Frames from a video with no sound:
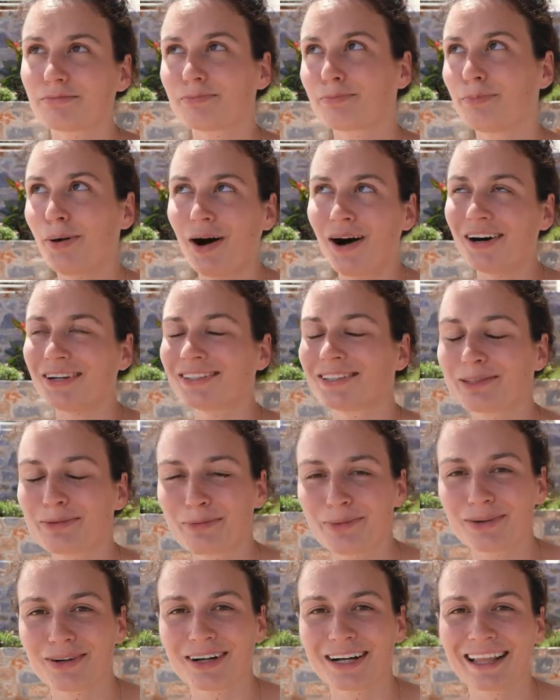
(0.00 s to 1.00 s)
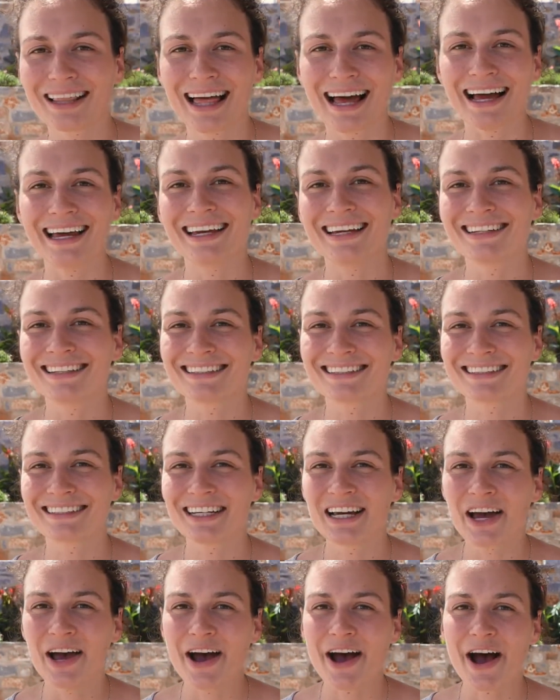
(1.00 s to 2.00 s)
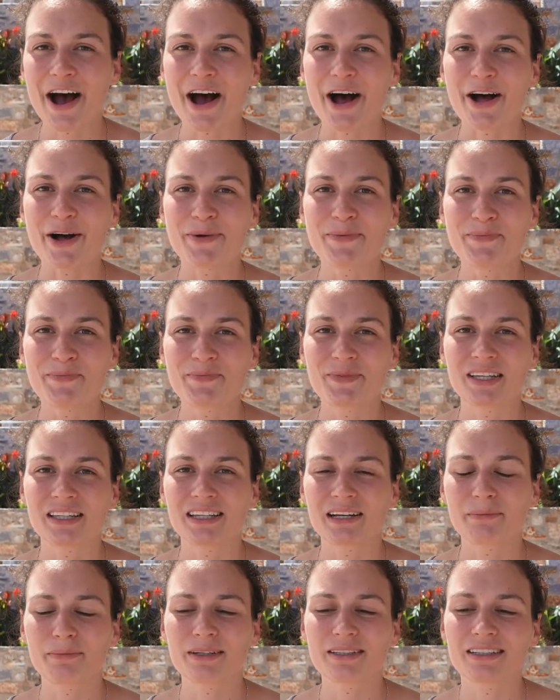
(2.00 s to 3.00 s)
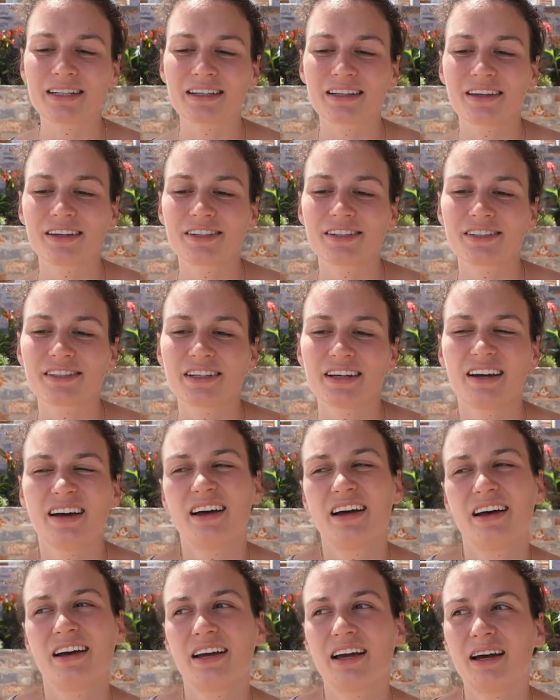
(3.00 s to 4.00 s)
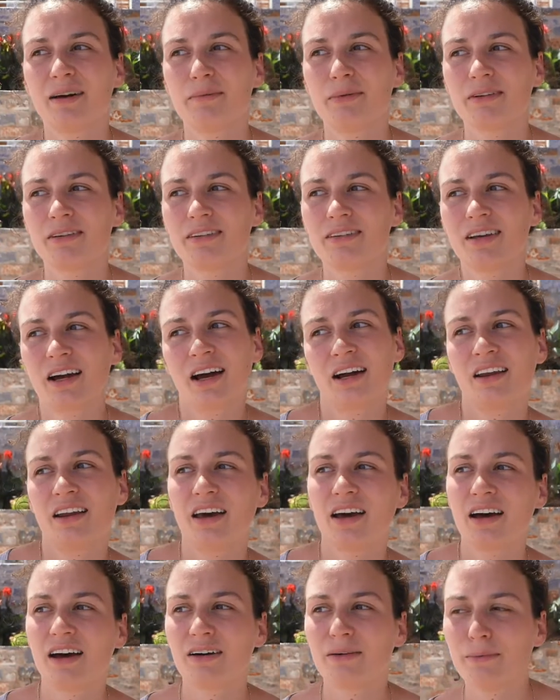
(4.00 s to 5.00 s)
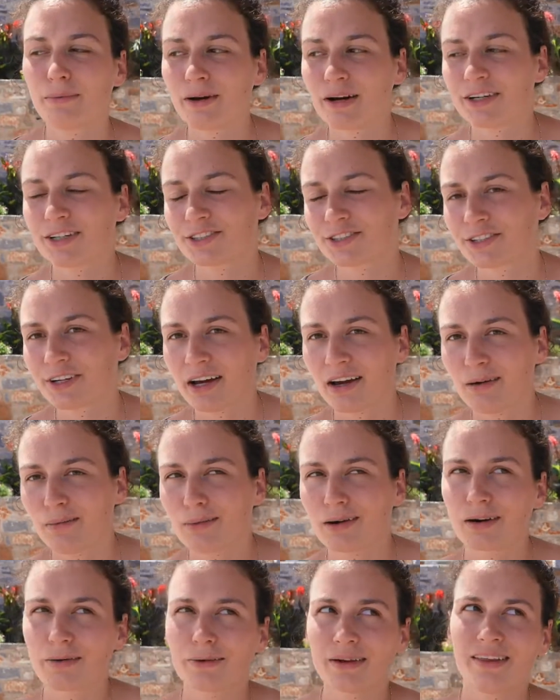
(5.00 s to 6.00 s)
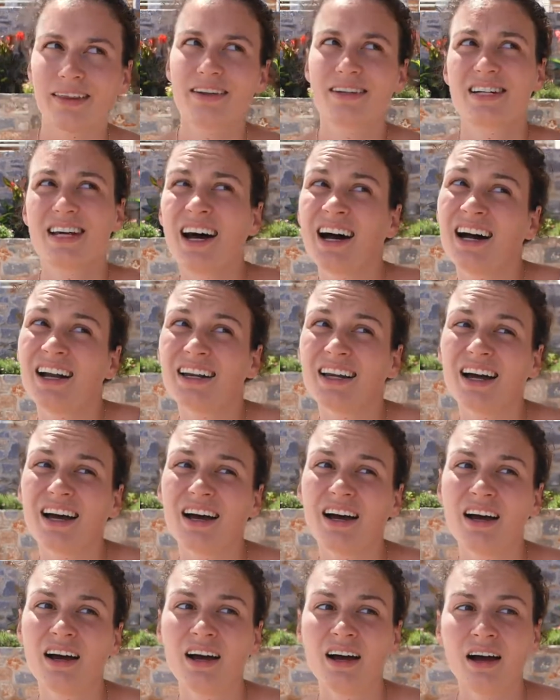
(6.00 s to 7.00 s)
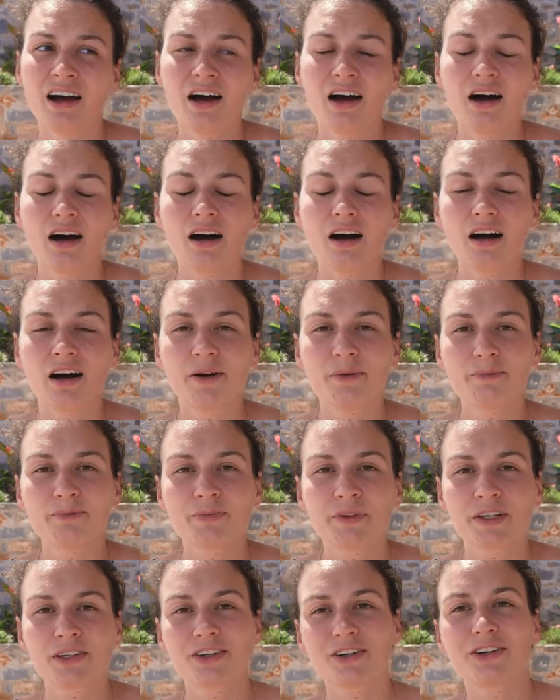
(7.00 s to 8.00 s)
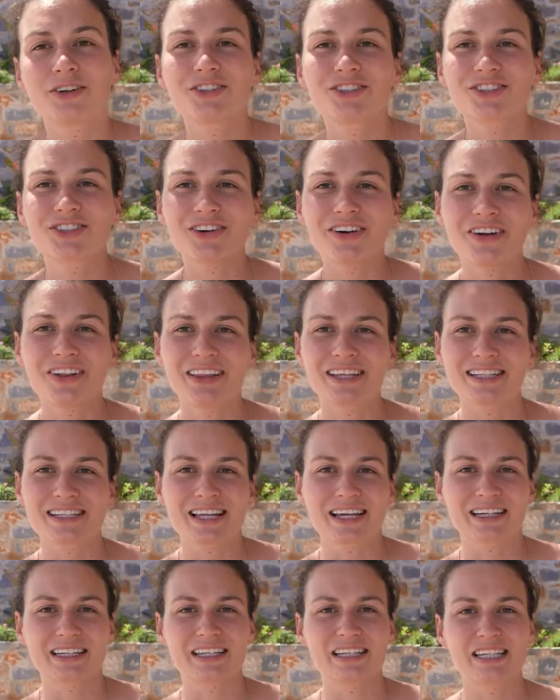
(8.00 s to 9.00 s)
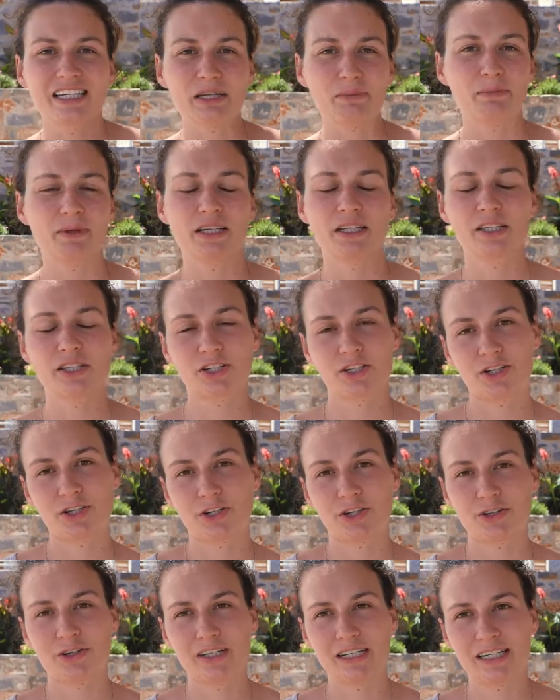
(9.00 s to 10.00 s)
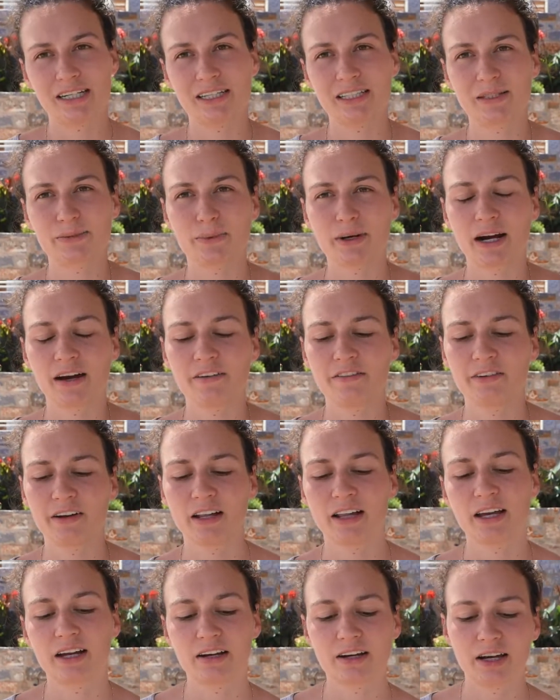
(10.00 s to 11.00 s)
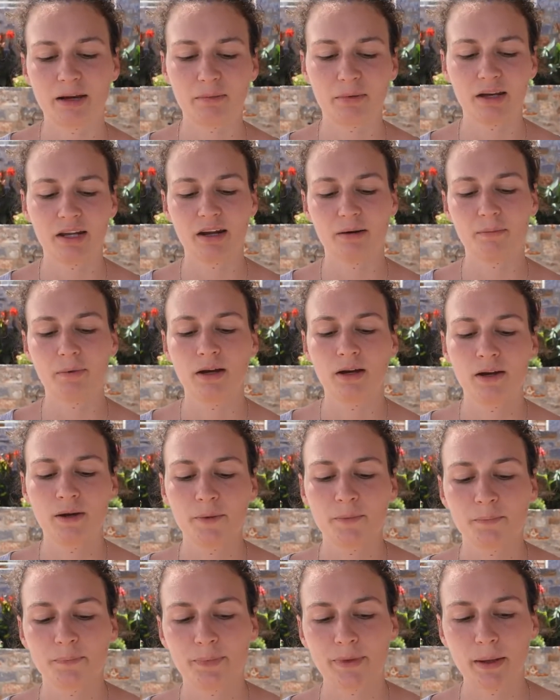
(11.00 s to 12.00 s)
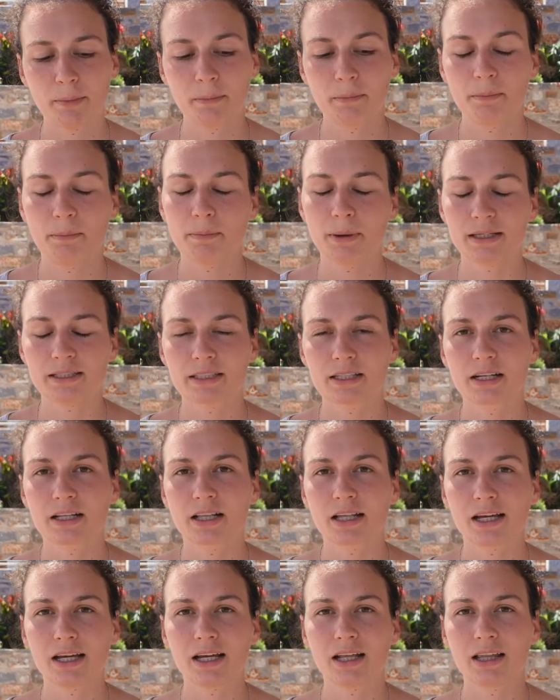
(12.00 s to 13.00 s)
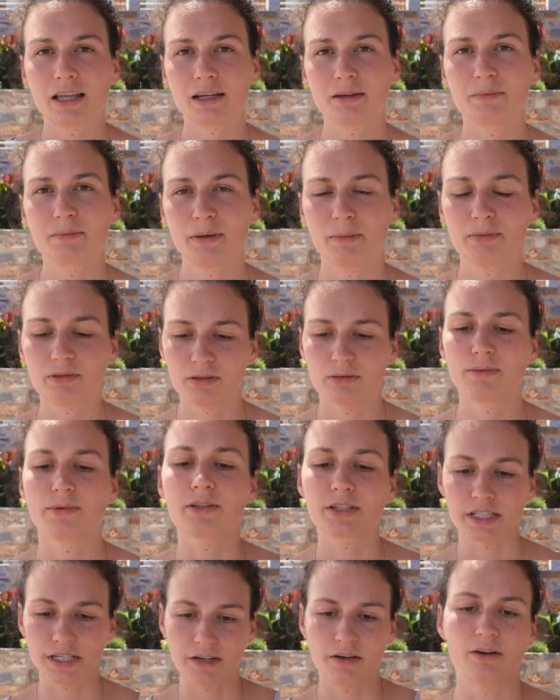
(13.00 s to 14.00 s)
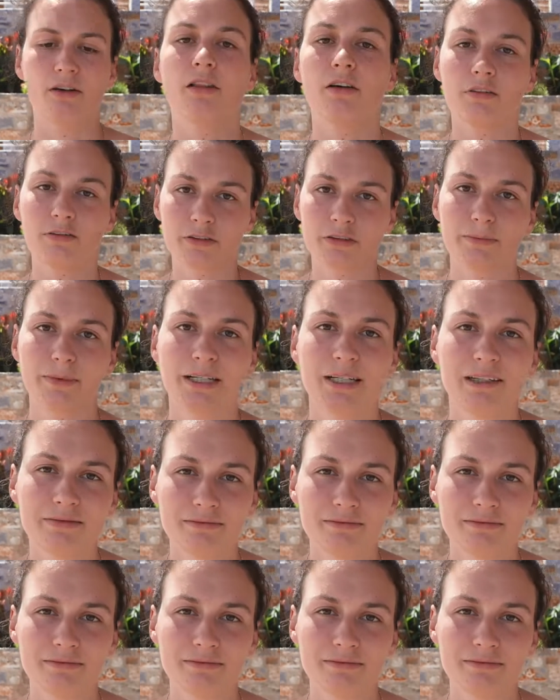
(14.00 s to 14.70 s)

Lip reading: possible clients. That they're basically just said, yeah, but Tanya, why should I work with Tanya? You know, just all these like deep insecurities where I felt like, okay, but I'm basically like people are walking all over me.